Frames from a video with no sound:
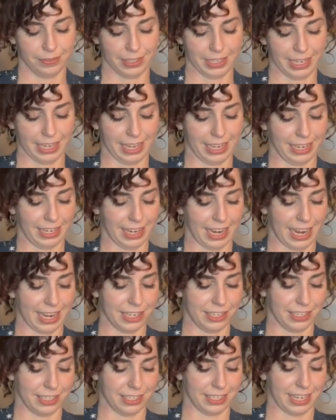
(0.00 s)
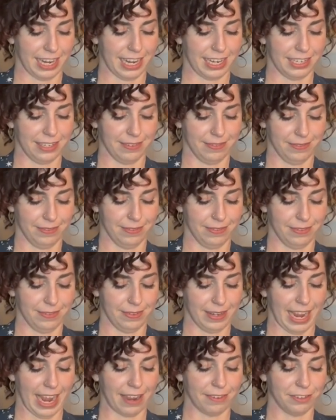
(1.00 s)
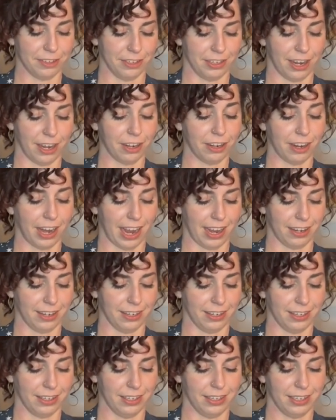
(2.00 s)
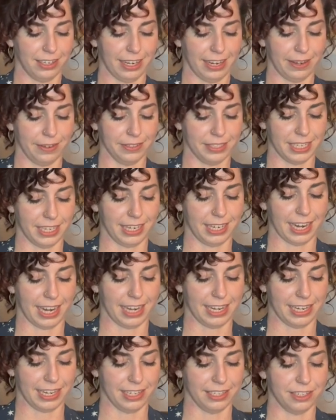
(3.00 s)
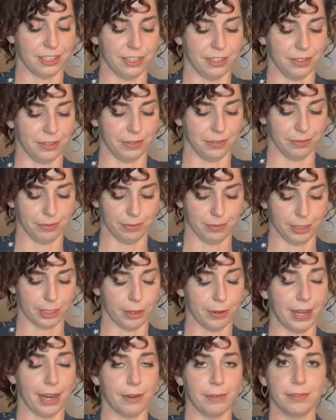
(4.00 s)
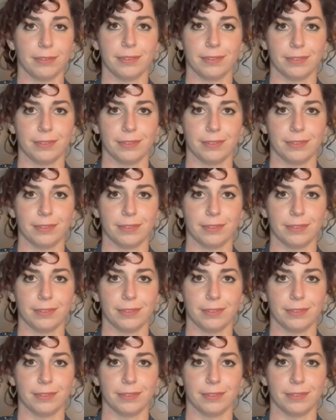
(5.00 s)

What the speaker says: And after Nutcracker, I was like, I need to slow down.